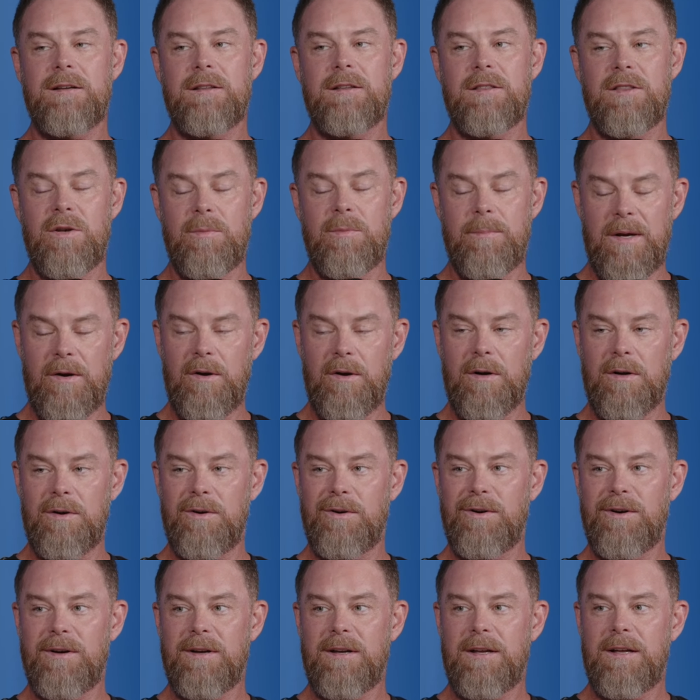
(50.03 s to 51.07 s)
the
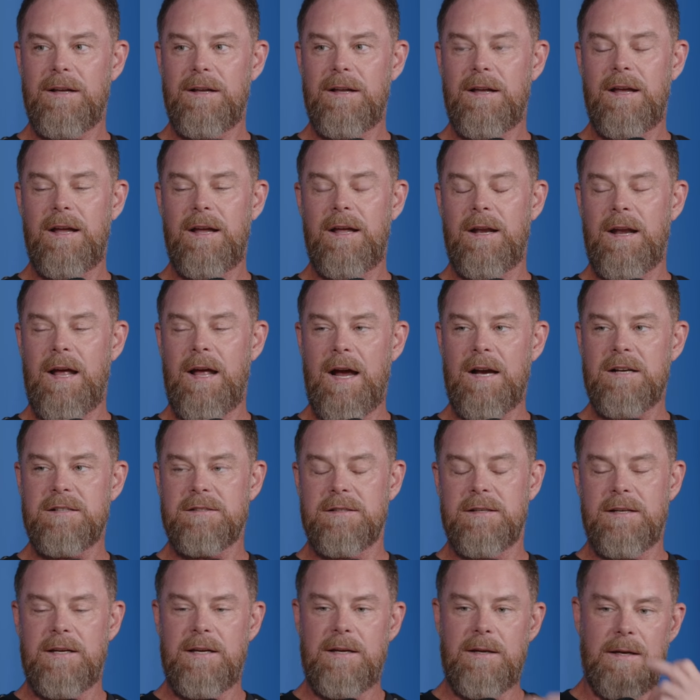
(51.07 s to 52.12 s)
Miracle," and
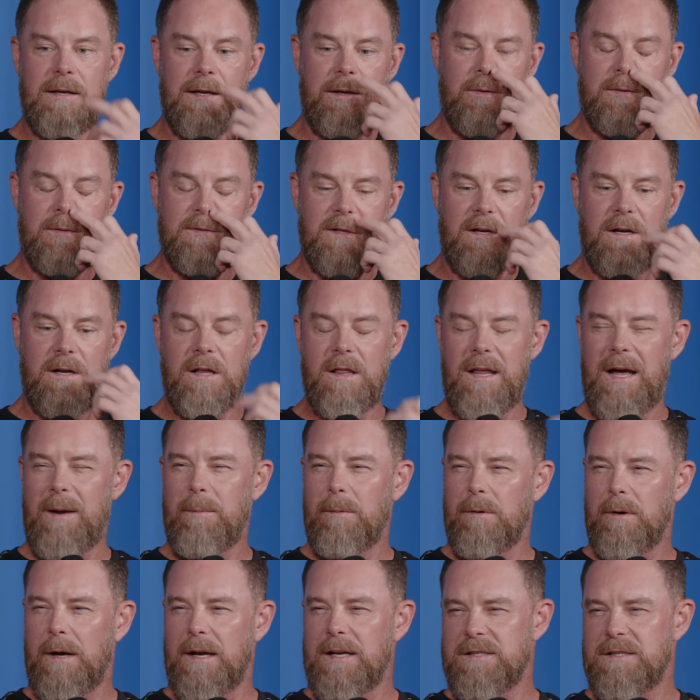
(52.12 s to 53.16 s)
actually it was a
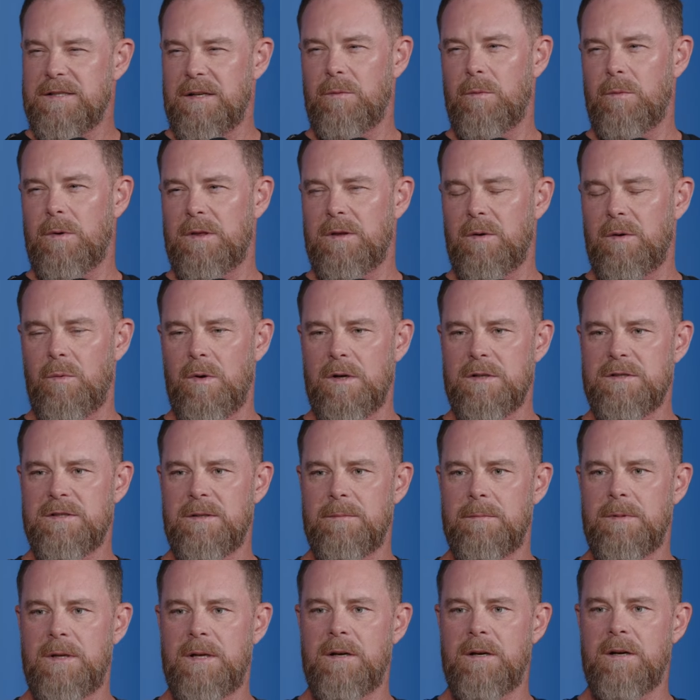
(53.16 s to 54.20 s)
collaboration with a
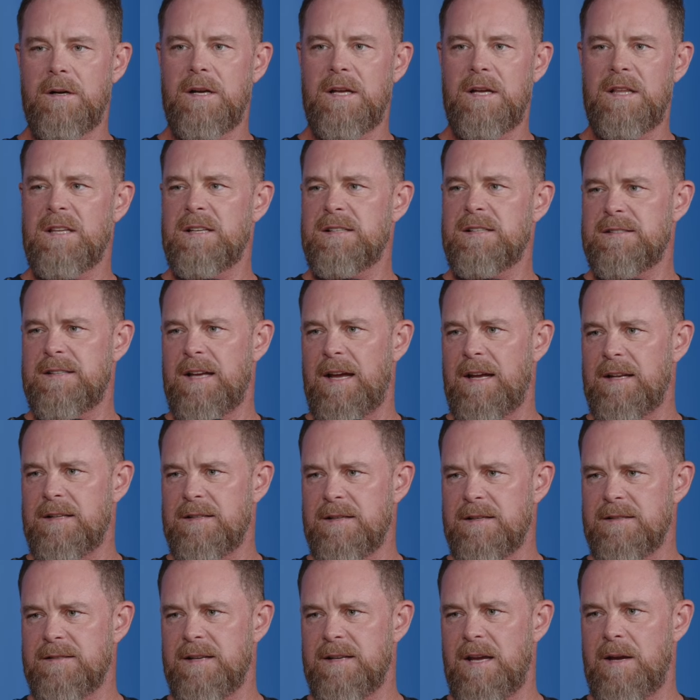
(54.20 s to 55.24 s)
worship leader in the states.
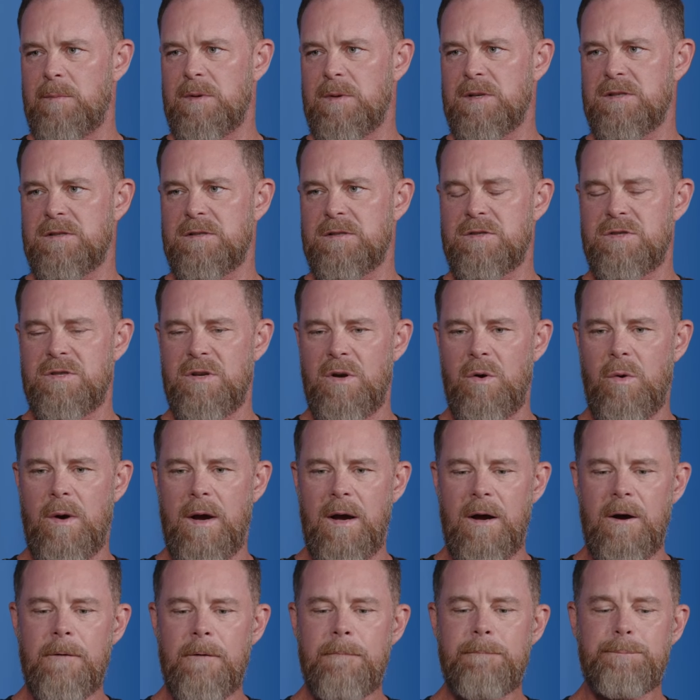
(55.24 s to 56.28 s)
His name is
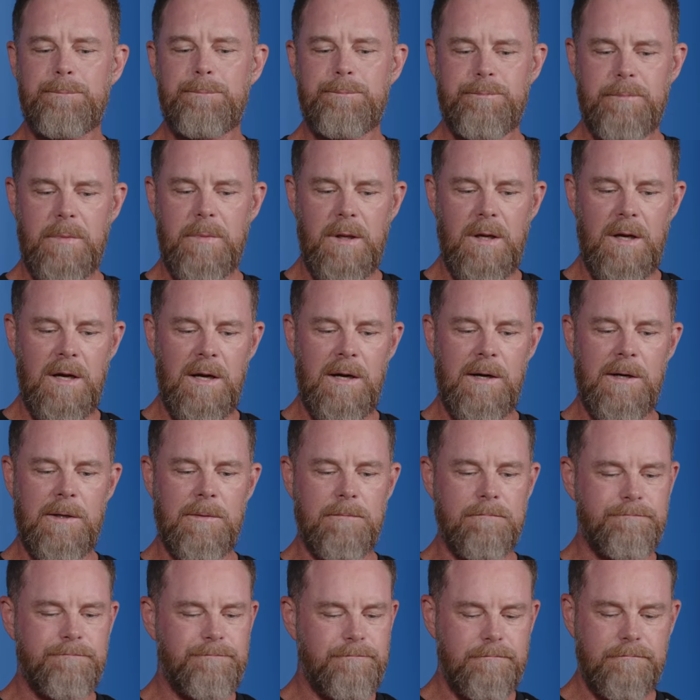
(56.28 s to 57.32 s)
Joel, mm.
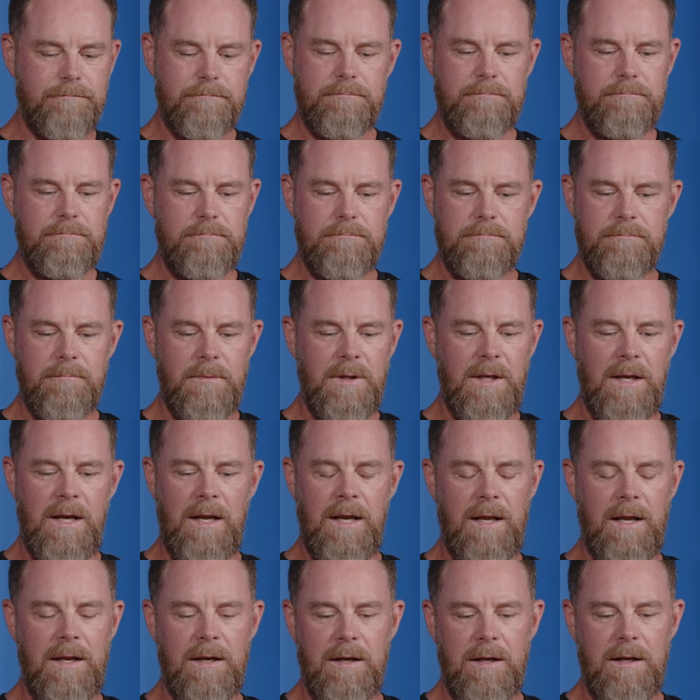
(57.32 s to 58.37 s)
um,
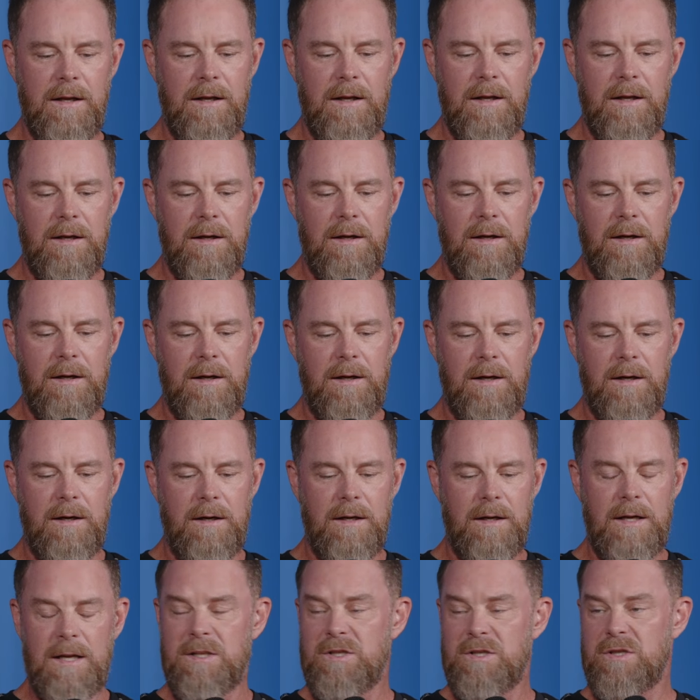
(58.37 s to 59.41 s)
and
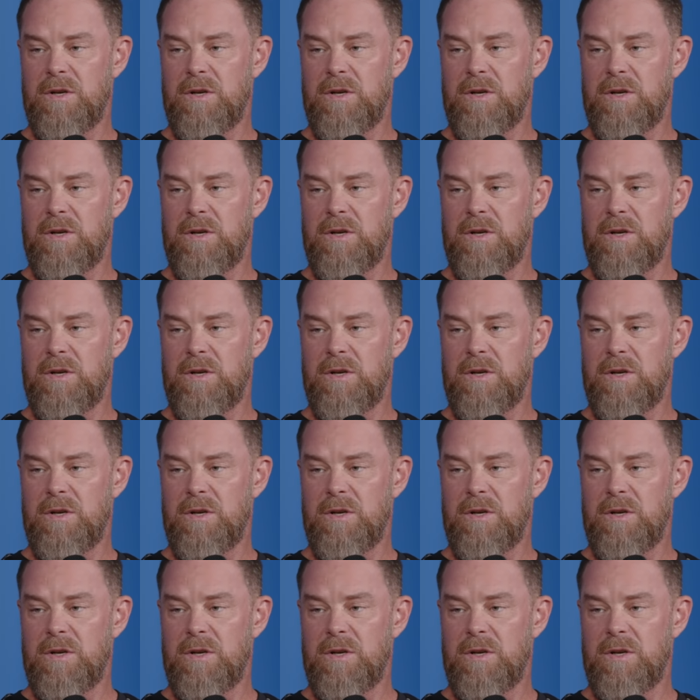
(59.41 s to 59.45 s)
uh, and